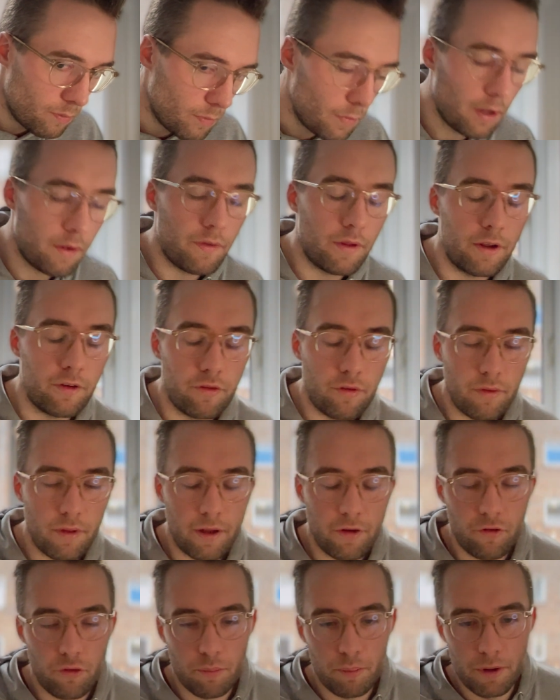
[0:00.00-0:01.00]
they
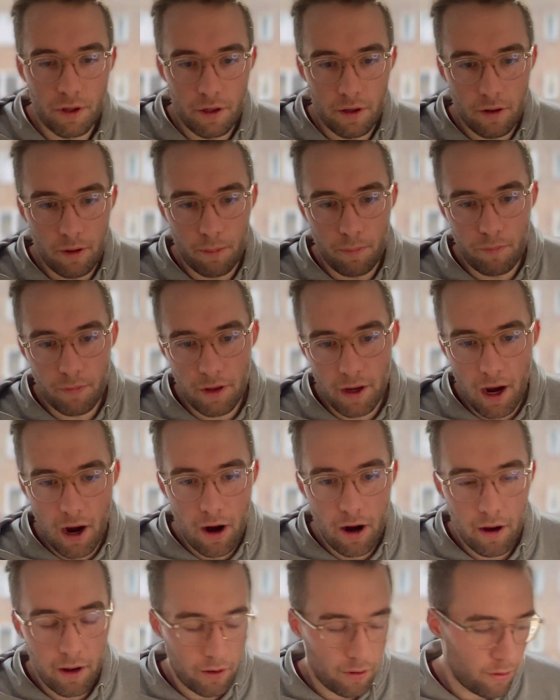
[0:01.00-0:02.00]

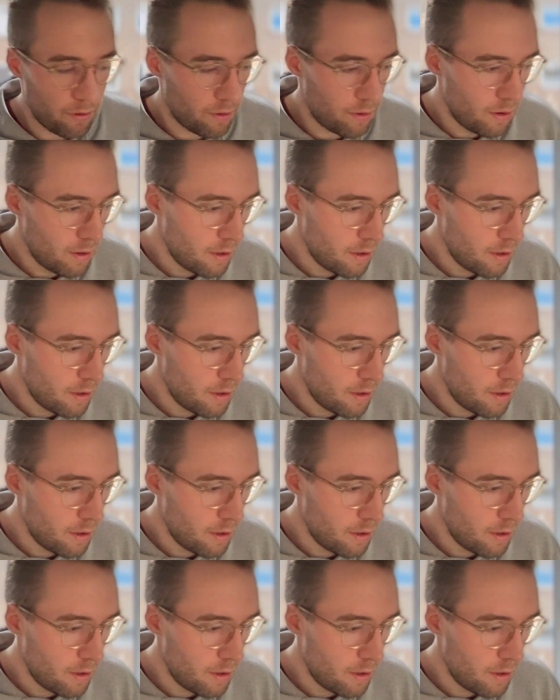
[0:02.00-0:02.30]
are